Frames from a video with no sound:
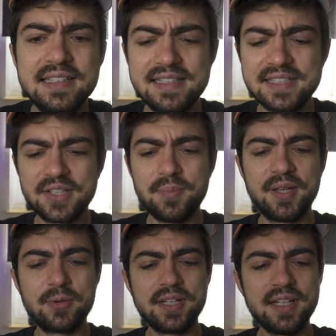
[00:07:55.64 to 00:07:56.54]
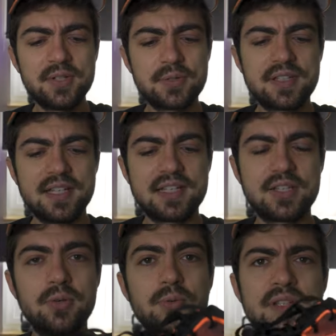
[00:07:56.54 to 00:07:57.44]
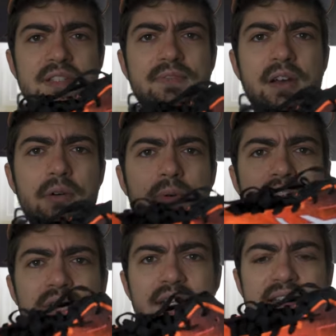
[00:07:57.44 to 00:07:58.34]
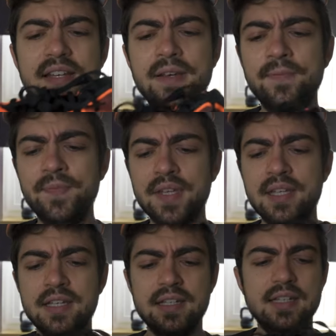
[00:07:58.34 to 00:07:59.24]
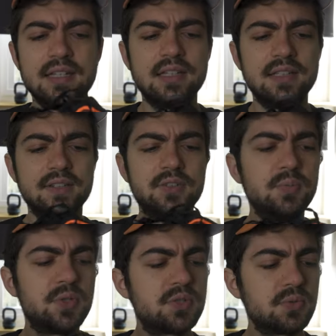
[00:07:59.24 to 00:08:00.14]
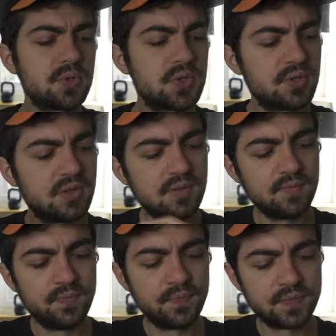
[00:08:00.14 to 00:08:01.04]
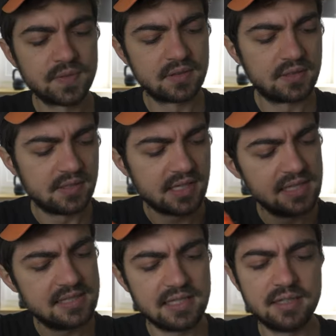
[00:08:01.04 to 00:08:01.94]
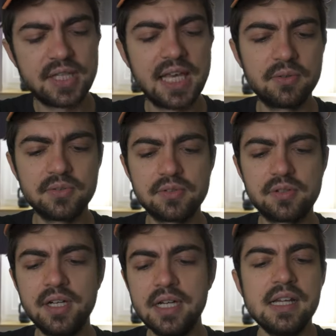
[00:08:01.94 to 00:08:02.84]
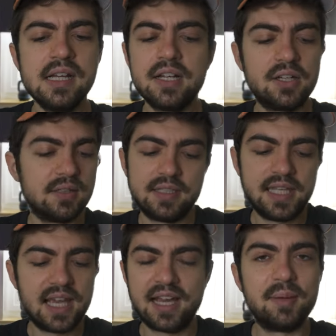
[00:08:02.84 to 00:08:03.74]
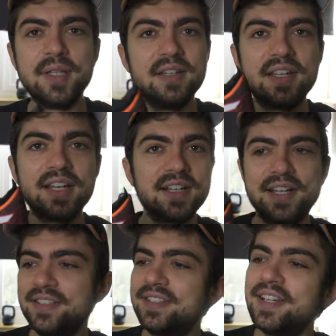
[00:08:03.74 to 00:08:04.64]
This is gonna be quite interesting. So, ooh, it's very rigid, not too much torsion. Nice heel counter. Yeah, I mean, uh,